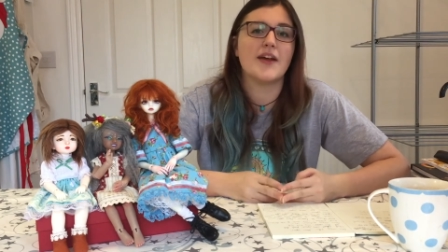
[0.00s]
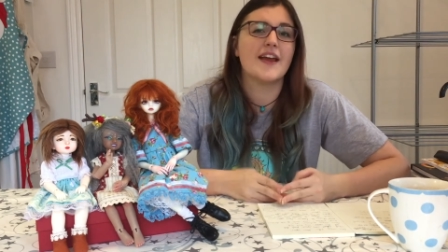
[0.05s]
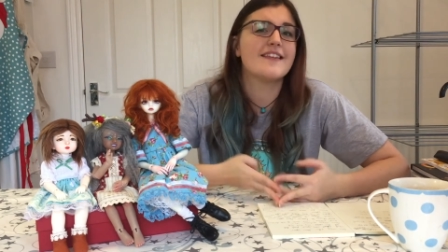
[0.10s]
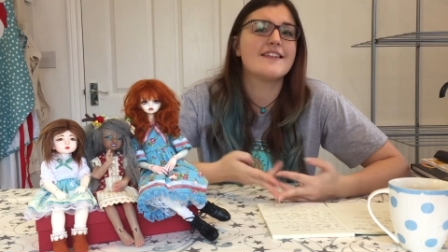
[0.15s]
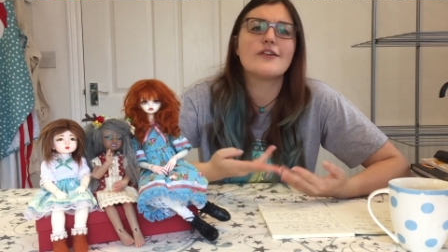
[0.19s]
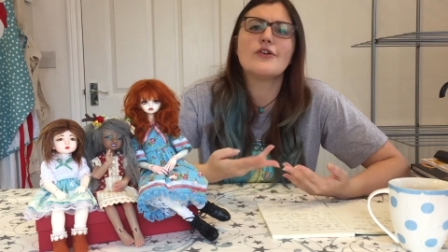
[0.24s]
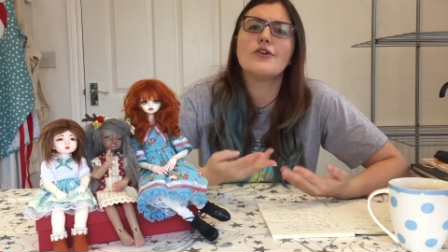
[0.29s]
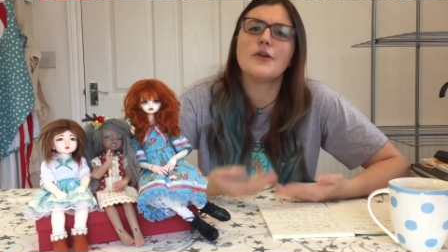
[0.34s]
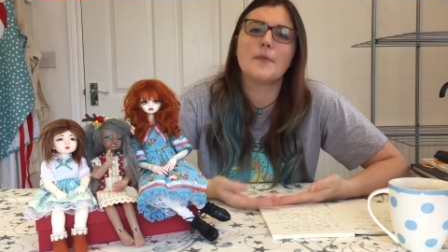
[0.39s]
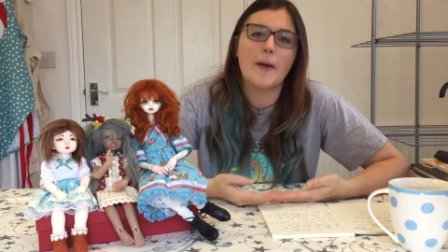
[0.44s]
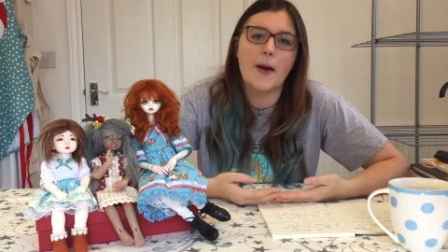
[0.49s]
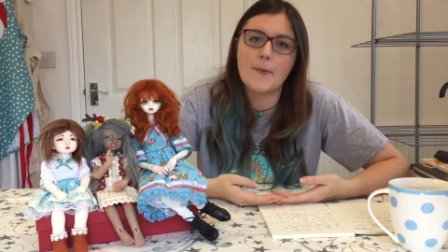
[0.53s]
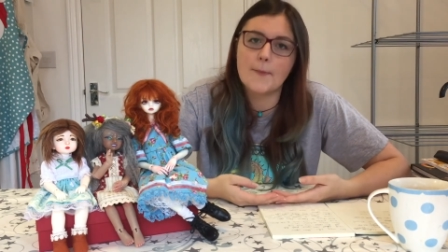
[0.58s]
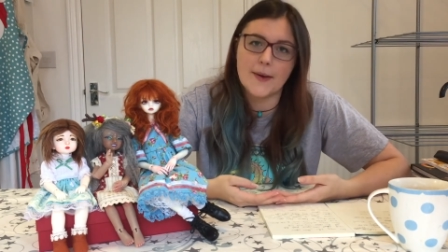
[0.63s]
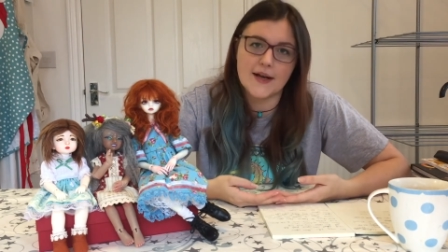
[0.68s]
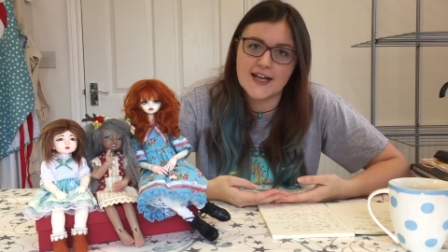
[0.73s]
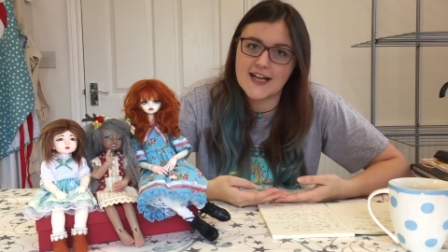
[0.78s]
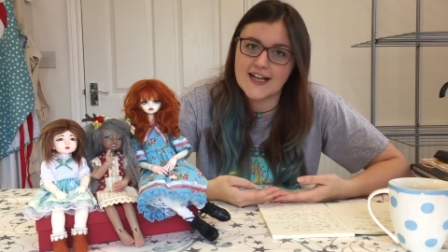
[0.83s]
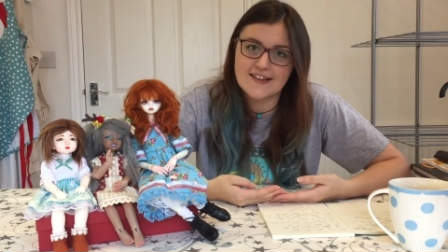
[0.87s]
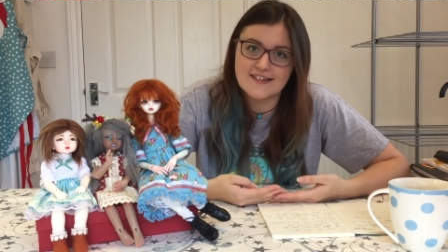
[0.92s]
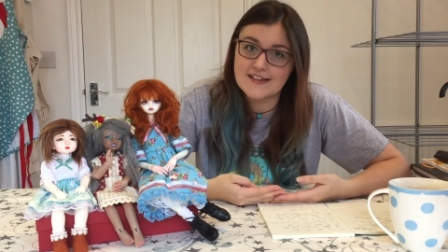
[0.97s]
it's all about
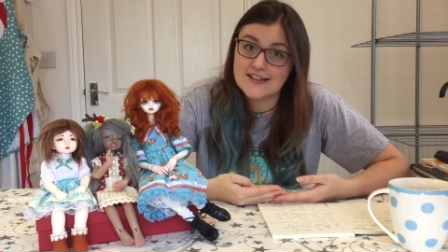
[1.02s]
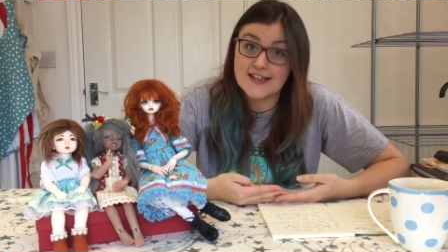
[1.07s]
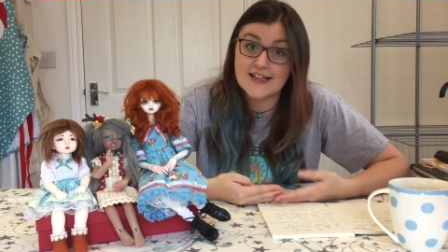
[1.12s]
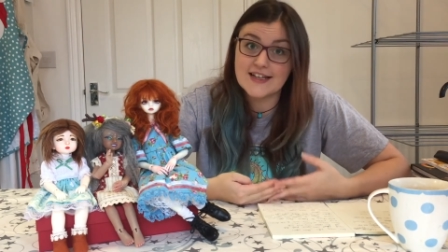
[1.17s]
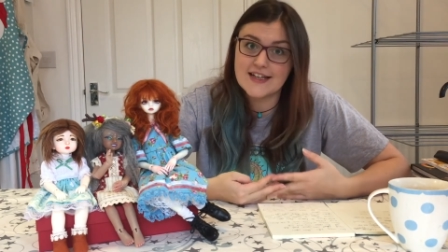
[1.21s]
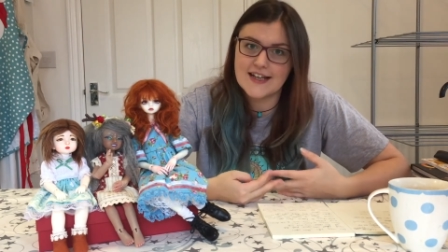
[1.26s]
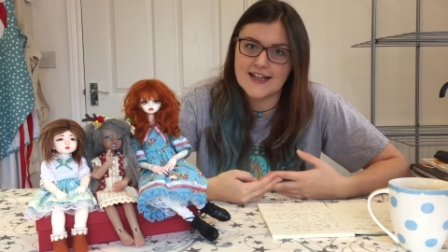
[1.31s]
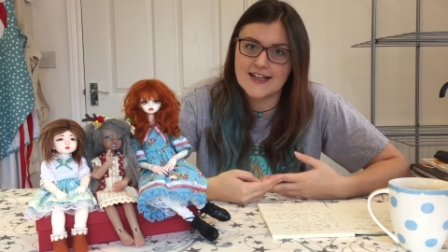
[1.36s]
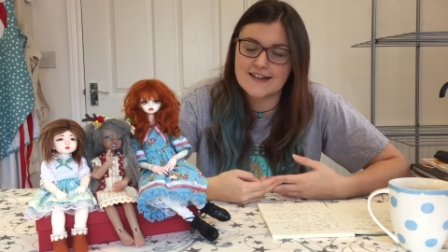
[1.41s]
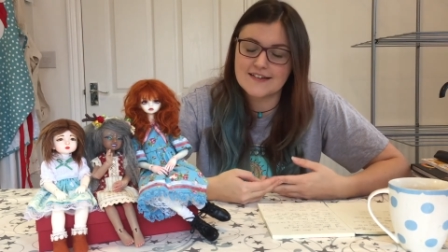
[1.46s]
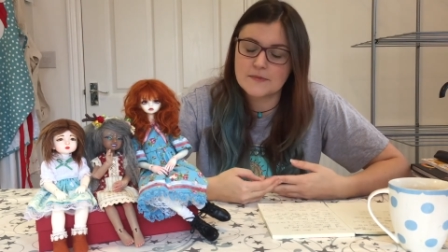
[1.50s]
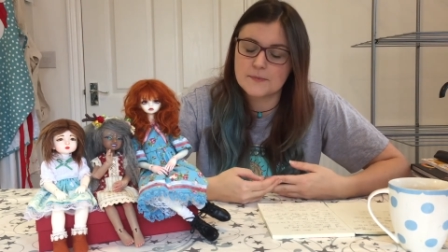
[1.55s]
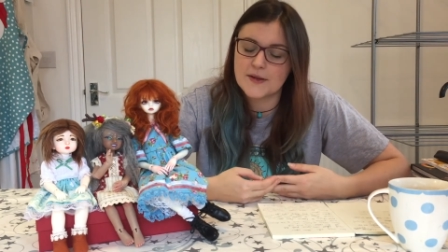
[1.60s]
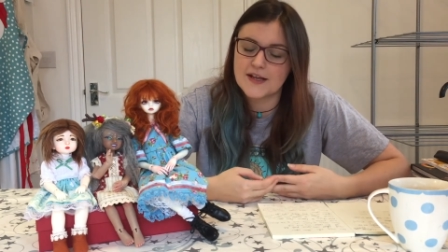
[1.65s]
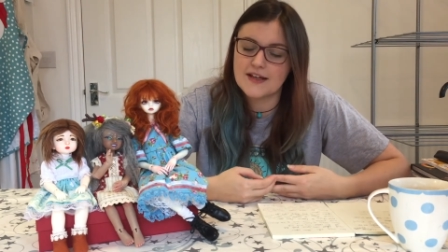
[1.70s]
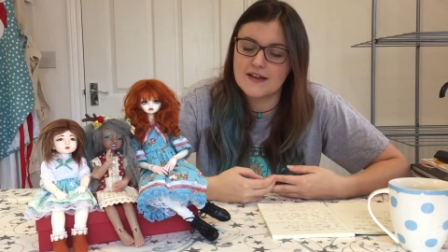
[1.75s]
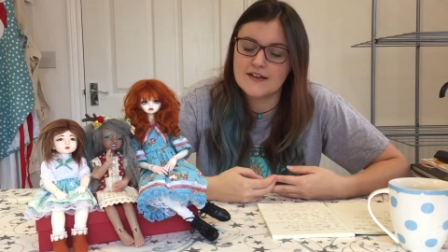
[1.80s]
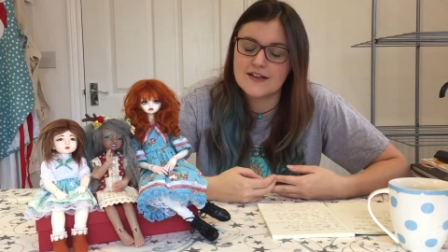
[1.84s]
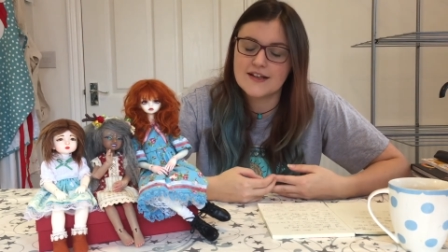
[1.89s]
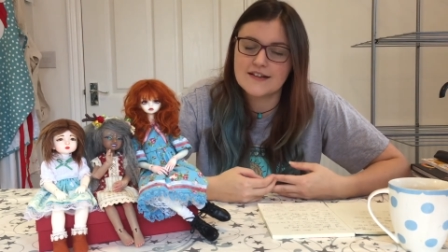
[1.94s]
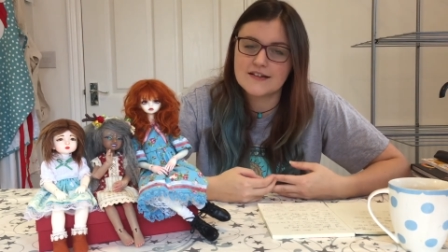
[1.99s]
money, isn't it? Like, let's
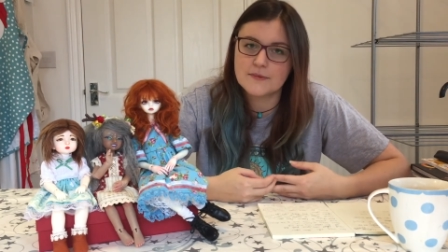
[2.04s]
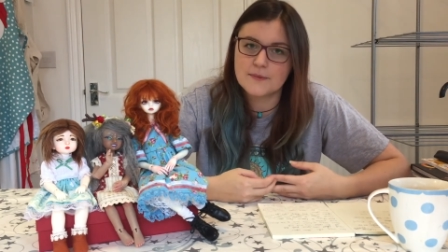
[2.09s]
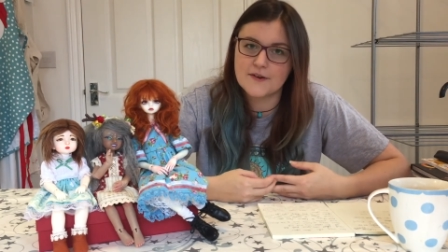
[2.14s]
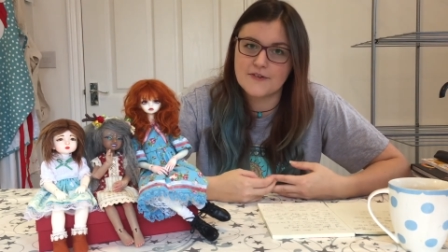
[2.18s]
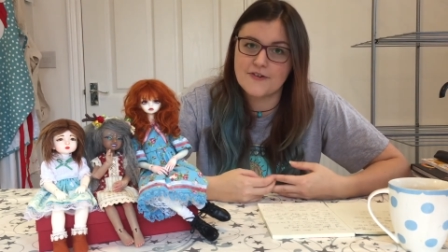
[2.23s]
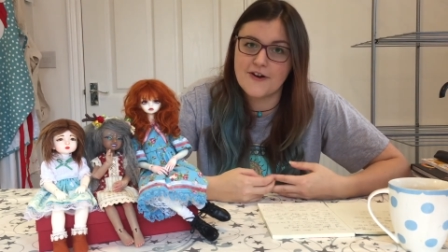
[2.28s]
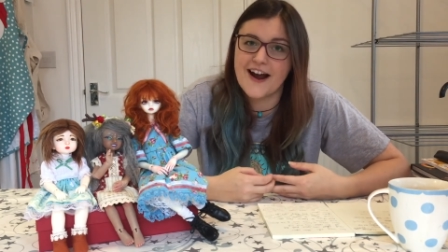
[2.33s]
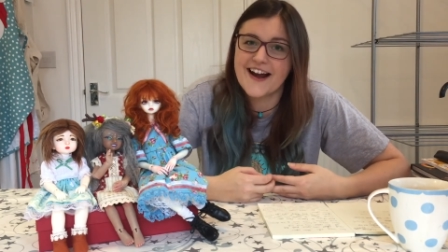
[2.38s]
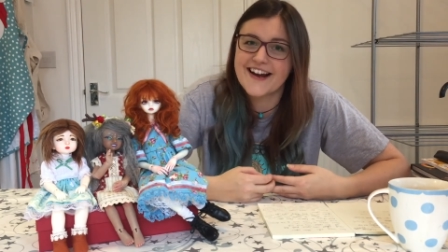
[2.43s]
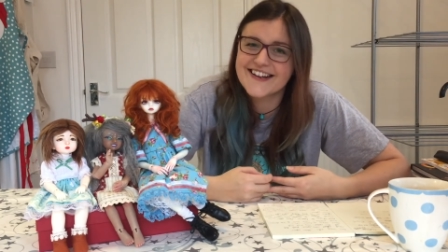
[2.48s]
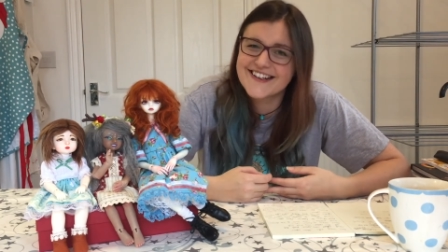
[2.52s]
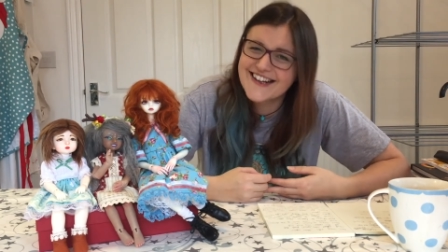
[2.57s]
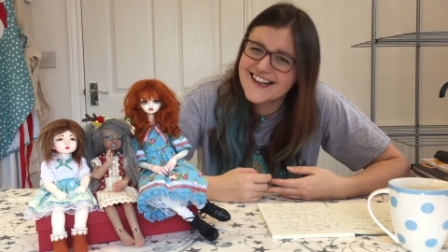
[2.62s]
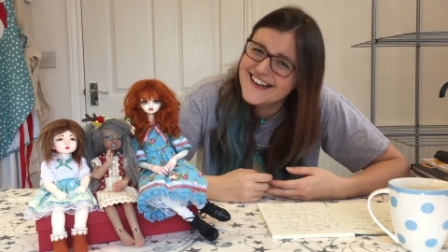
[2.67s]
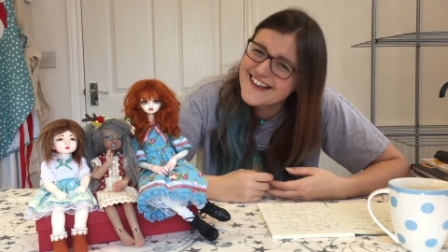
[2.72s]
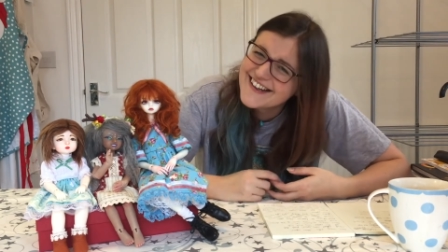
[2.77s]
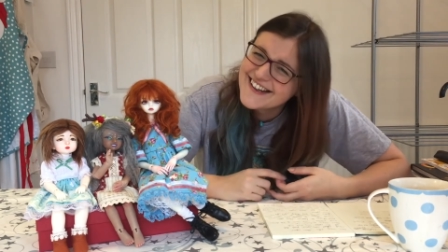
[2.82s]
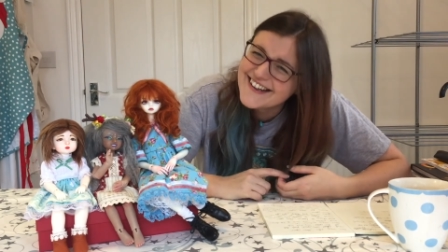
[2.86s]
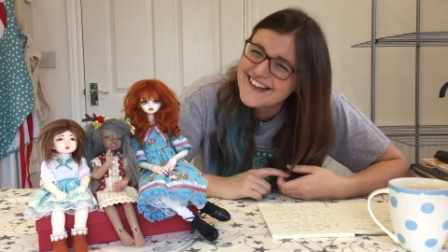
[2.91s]
be frank.